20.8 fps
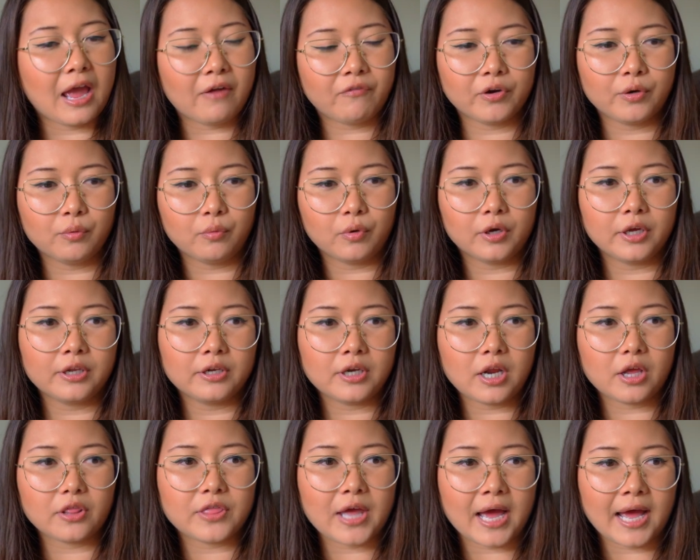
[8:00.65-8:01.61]

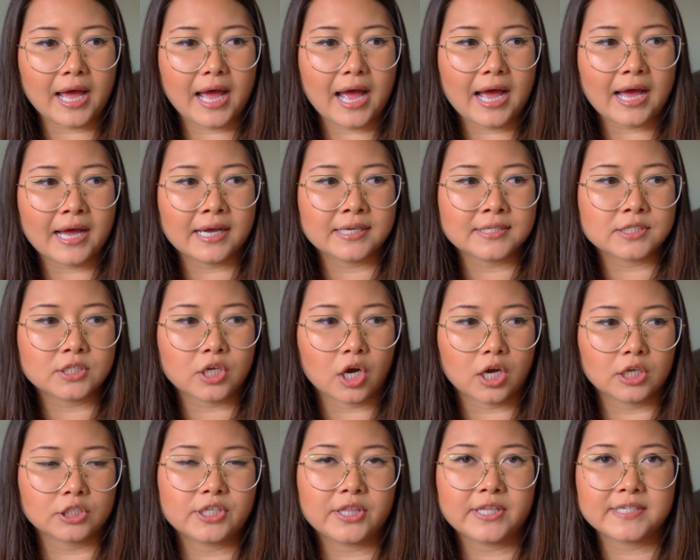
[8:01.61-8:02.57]
everyone that has
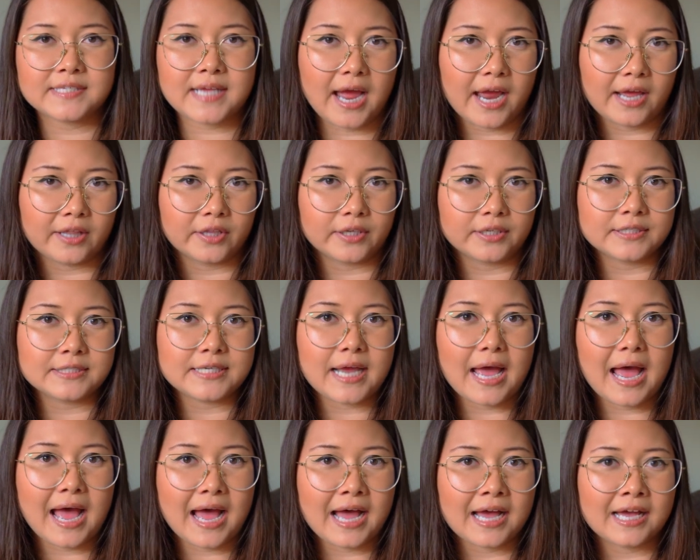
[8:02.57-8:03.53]
gone to this
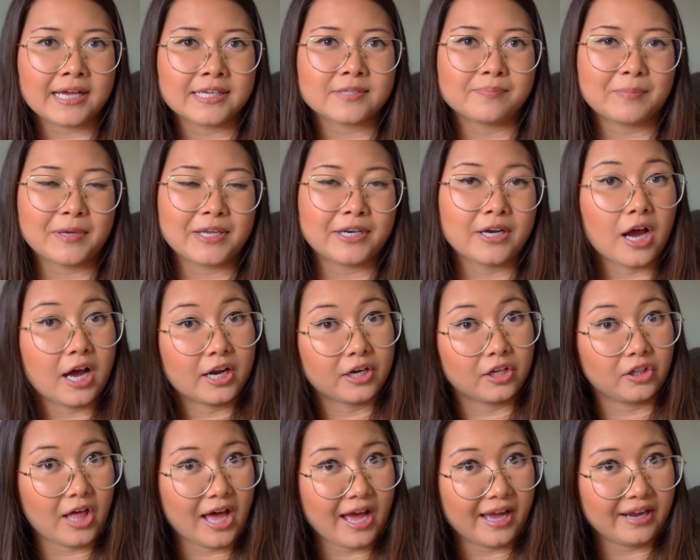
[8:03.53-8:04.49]
island has been
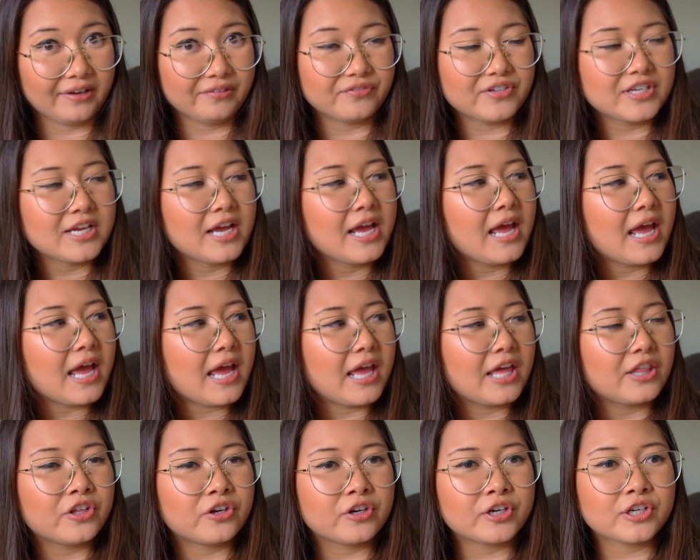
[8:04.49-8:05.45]
unalived,
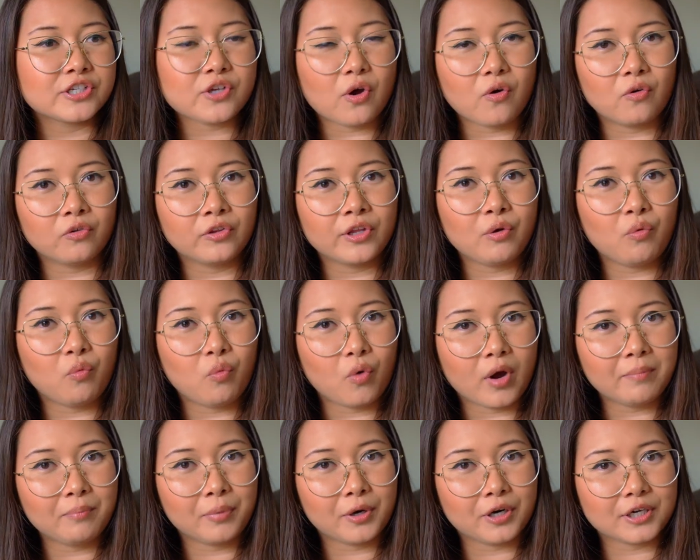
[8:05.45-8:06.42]
and there is only
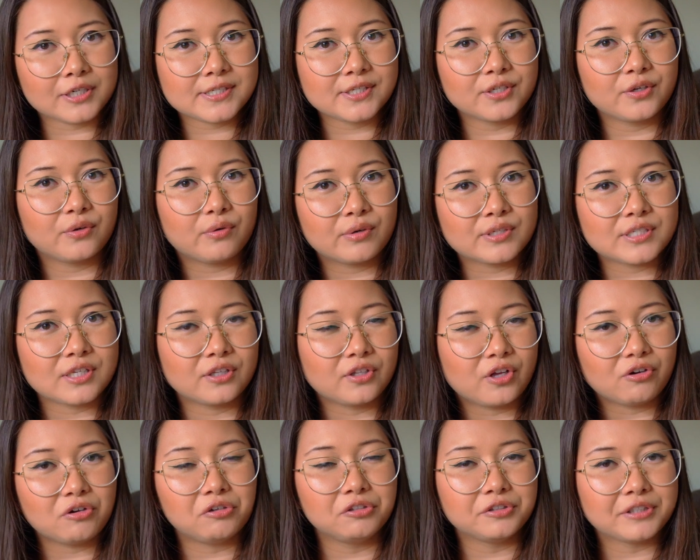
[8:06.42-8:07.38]
one person who is a
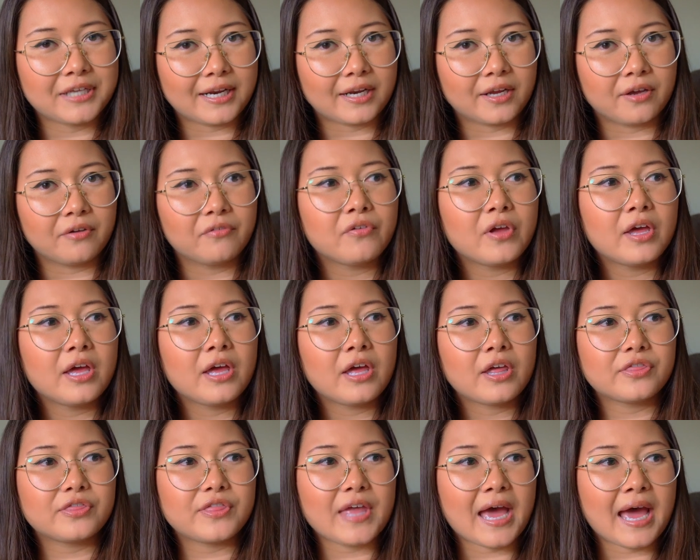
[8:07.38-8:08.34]
local native
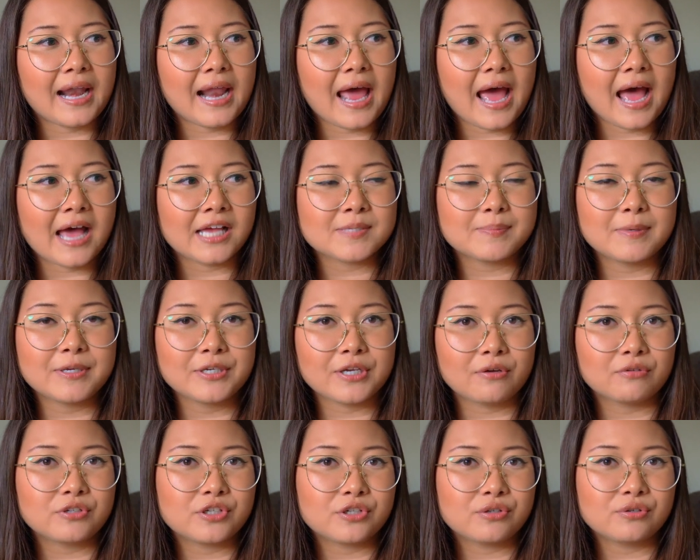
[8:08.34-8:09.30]
that has been
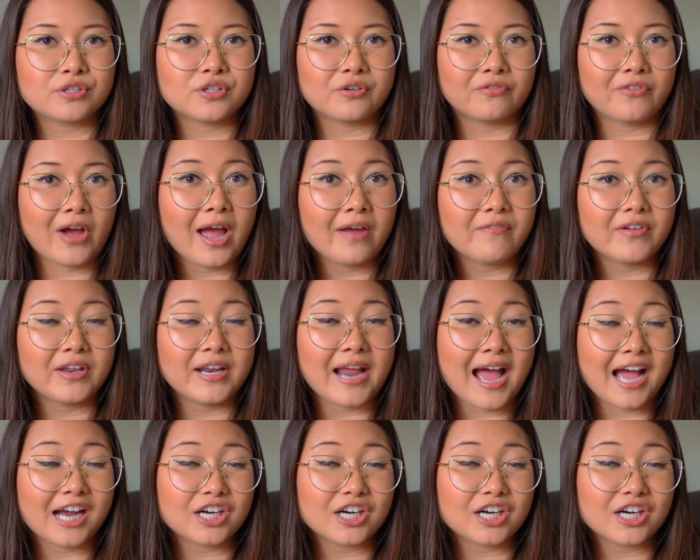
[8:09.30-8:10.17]
known to survive, and